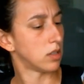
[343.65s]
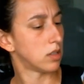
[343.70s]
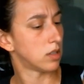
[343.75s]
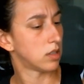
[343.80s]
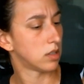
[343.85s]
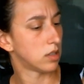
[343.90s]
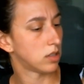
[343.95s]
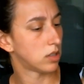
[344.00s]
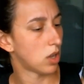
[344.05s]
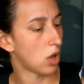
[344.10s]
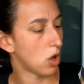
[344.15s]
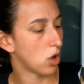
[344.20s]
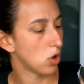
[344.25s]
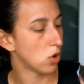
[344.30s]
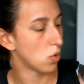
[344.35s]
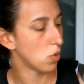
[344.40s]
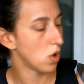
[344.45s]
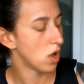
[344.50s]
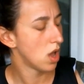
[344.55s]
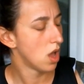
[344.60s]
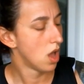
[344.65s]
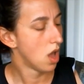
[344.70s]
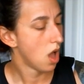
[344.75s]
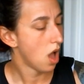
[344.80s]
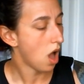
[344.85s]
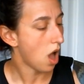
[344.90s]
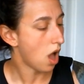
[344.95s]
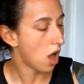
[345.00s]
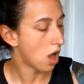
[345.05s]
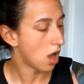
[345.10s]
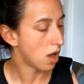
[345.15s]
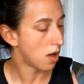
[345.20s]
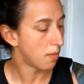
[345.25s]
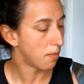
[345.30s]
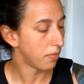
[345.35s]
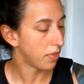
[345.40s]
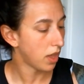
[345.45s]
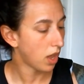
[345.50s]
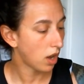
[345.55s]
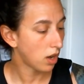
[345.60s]
So
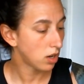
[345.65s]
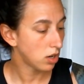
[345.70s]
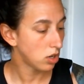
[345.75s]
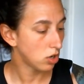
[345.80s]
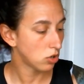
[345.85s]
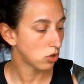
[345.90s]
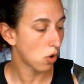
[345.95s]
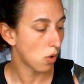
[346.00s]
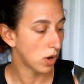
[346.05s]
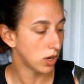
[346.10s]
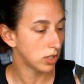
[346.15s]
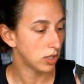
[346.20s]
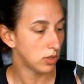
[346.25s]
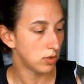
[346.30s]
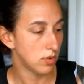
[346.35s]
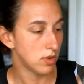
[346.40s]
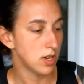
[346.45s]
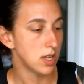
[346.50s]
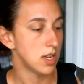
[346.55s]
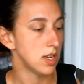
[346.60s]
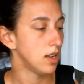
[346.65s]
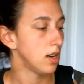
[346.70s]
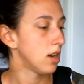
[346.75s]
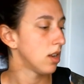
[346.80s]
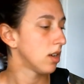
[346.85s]
then you're going to need